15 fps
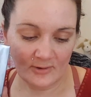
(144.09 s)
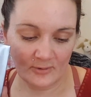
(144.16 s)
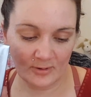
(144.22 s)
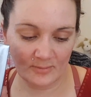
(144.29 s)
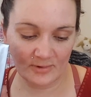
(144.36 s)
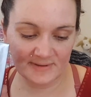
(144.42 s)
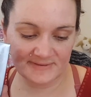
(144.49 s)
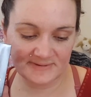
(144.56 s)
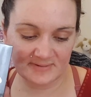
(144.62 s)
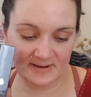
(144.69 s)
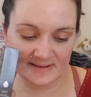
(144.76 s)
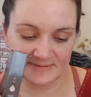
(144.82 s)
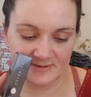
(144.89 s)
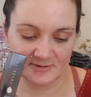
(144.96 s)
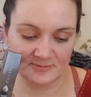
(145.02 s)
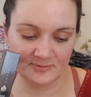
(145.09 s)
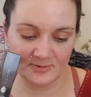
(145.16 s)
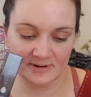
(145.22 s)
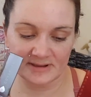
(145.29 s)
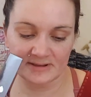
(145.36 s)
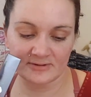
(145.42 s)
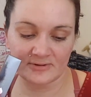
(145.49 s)
or moisturizer
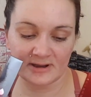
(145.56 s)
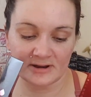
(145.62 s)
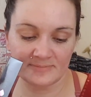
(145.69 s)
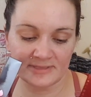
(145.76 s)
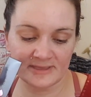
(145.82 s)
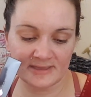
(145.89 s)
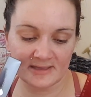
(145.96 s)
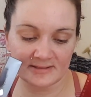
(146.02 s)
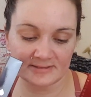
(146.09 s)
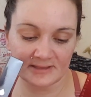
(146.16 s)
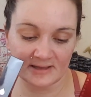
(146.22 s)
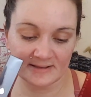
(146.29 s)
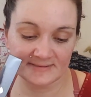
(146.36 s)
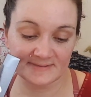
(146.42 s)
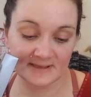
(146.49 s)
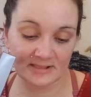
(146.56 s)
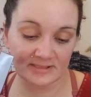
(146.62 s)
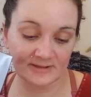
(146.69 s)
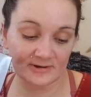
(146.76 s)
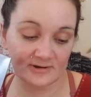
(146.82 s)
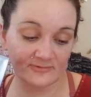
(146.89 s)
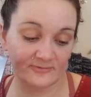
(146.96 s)
for an incredibly luxe
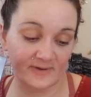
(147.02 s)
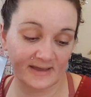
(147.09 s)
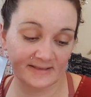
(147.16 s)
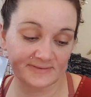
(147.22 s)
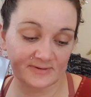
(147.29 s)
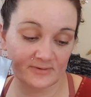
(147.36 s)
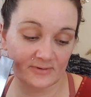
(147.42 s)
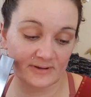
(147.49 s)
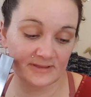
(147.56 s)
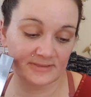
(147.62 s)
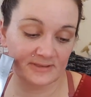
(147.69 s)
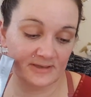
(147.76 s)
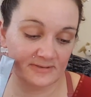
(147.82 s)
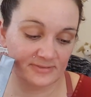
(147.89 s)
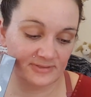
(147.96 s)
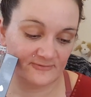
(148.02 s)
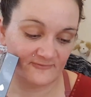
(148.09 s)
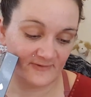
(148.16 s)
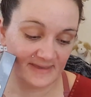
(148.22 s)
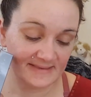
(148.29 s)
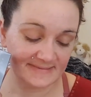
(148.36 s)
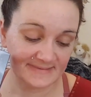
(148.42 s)
glitter effect on the
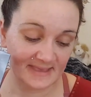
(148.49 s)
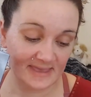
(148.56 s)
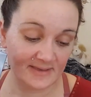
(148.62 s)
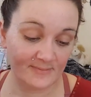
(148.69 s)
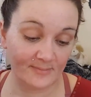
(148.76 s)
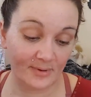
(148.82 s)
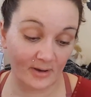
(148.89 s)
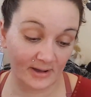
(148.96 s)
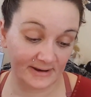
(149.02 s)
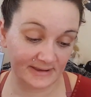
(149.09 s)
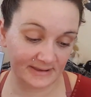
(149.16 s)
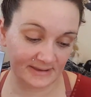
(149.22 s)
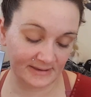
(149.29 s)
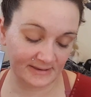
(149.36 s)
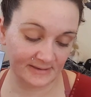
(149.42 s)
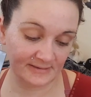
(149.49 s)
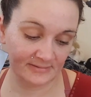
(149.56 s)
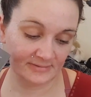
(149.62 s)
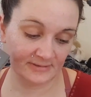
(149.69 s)
face and body.